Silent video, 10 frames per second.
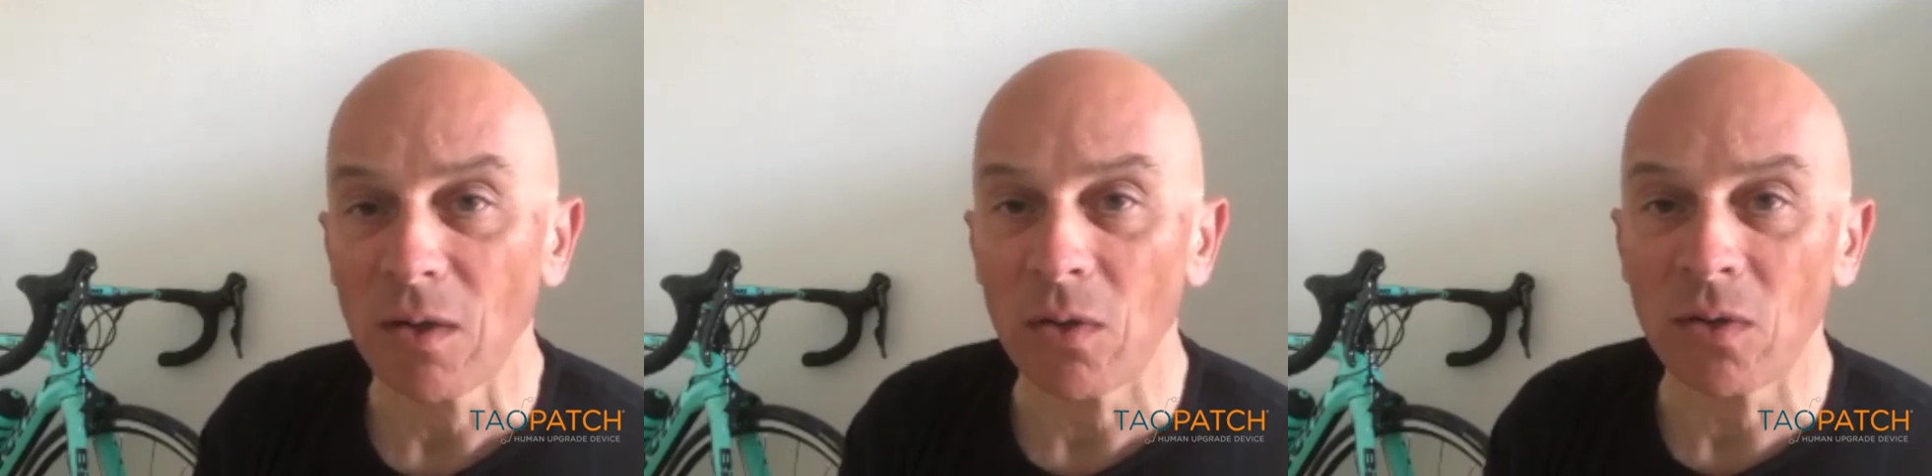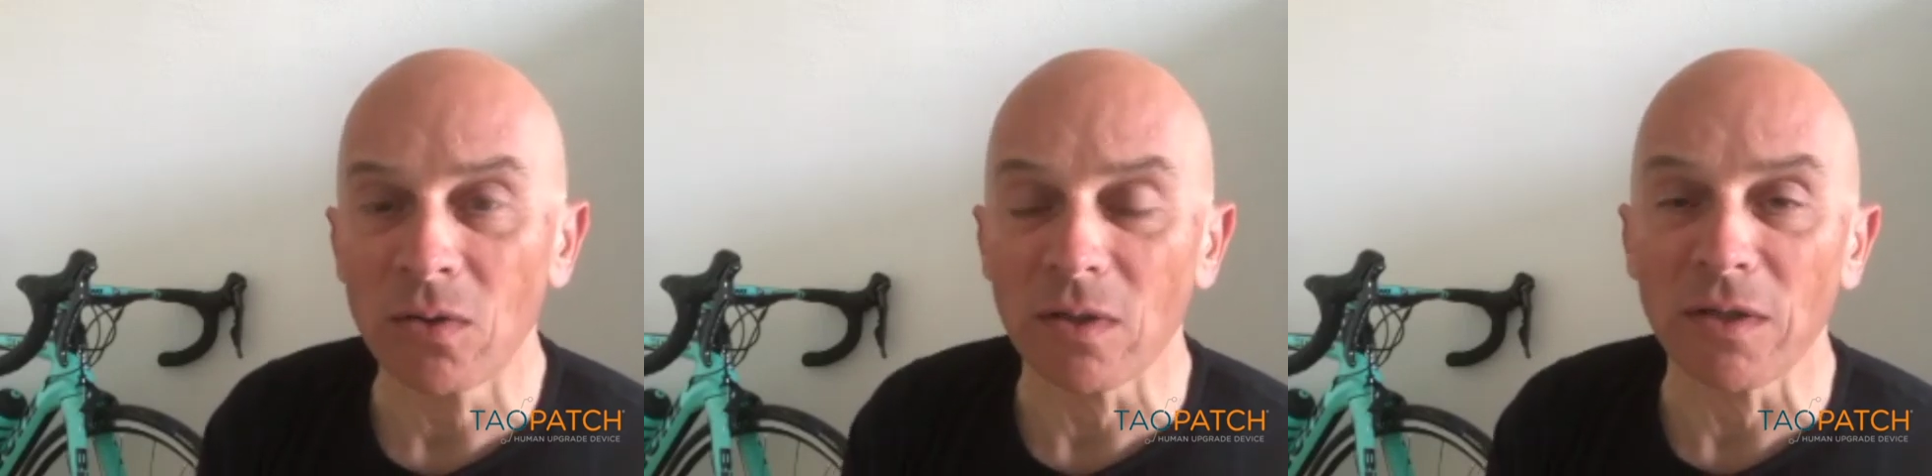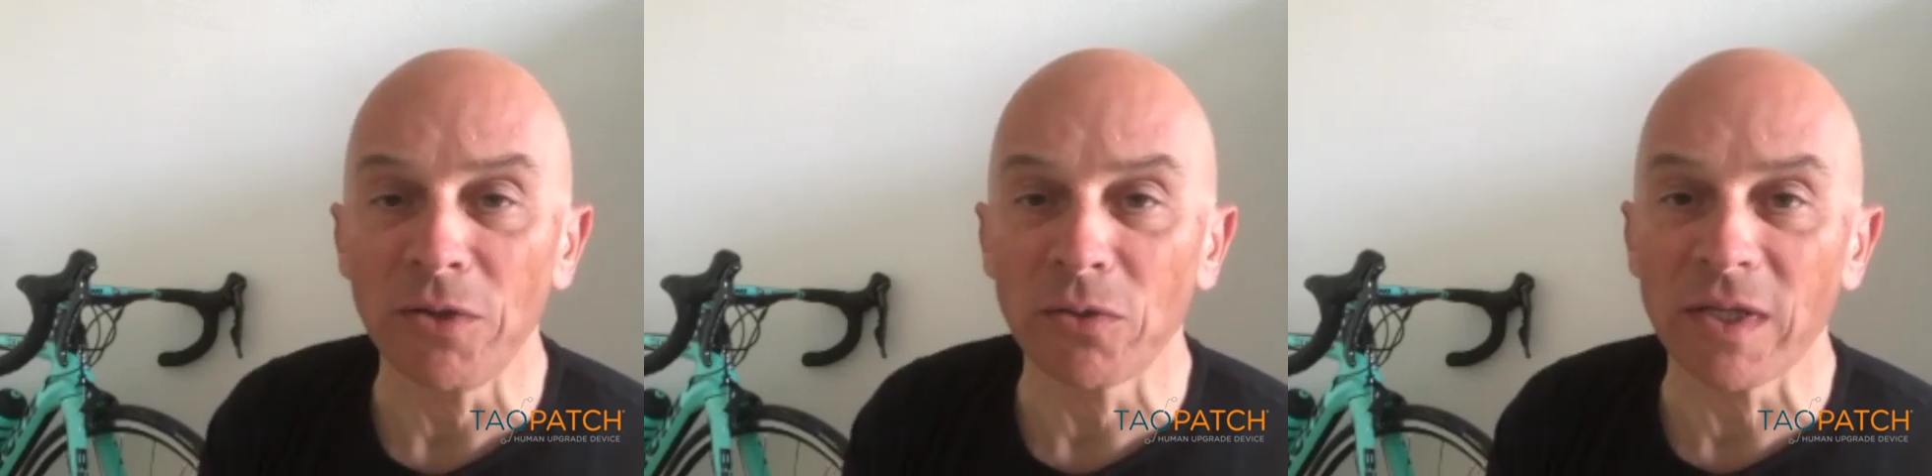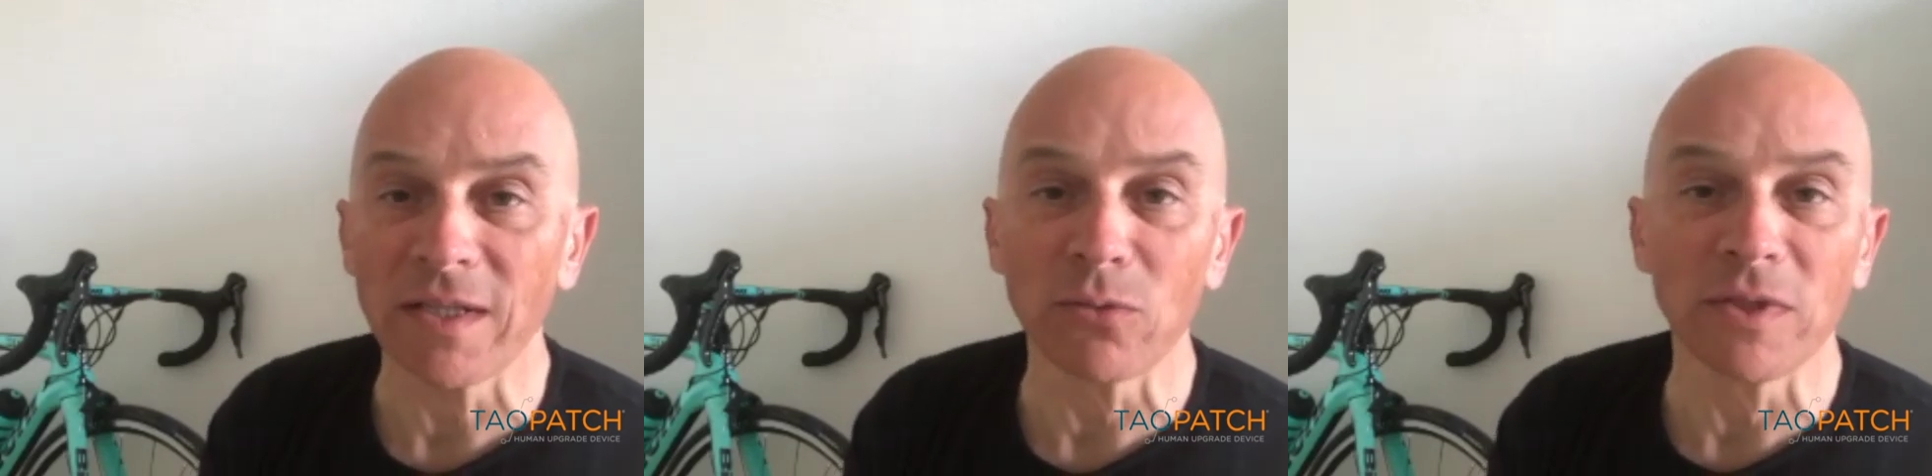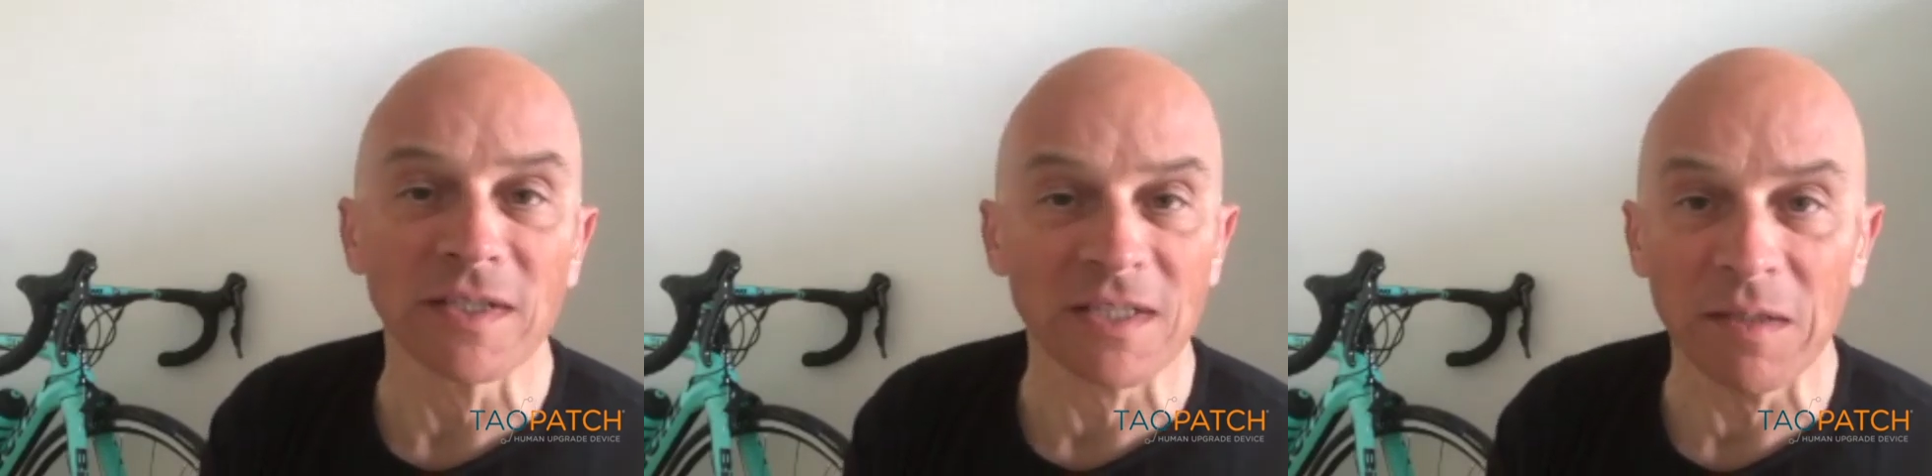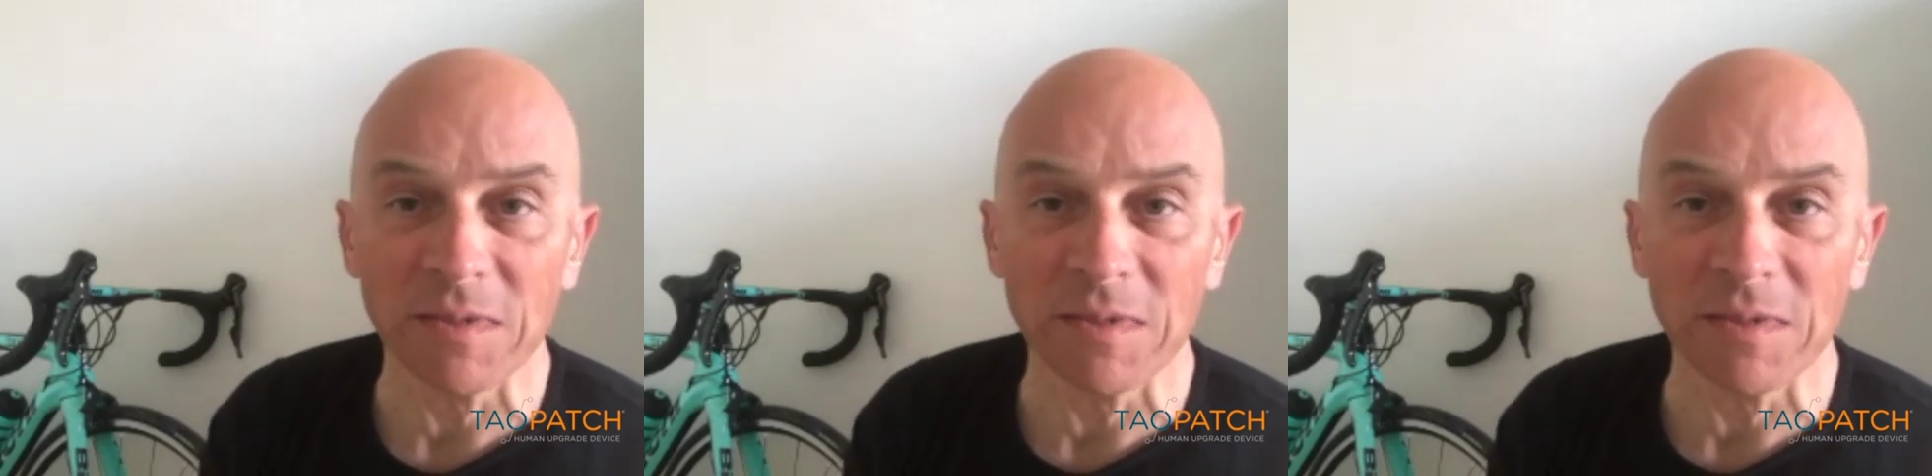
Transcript: or you can do the same